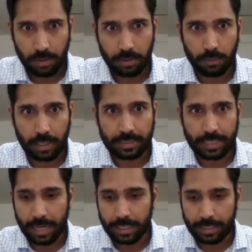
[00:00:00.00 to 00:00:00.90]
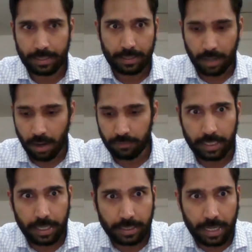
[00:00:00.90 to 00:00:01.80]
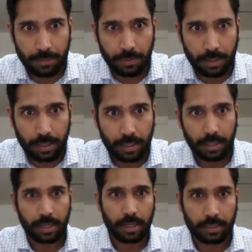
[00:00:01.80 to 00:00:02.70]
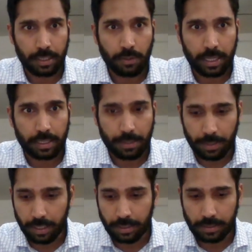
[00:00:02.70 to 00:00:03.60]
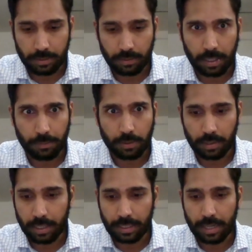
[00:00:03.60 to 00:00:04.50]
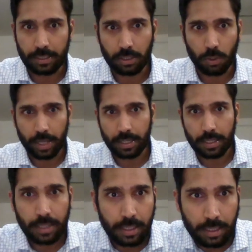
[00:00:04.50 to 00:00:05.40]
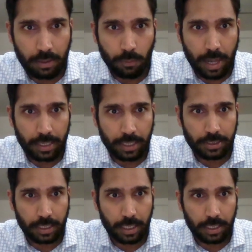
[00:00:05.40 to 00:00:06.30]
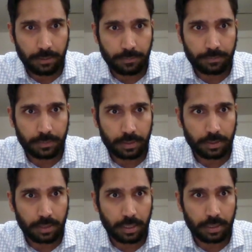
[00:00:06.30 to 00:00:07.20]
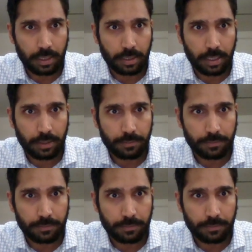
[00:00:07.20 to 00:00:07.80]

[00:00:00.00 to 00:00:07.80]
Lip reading: to understand how the data type, the new data type is. So I'm going to run that quick validation here. I have done that.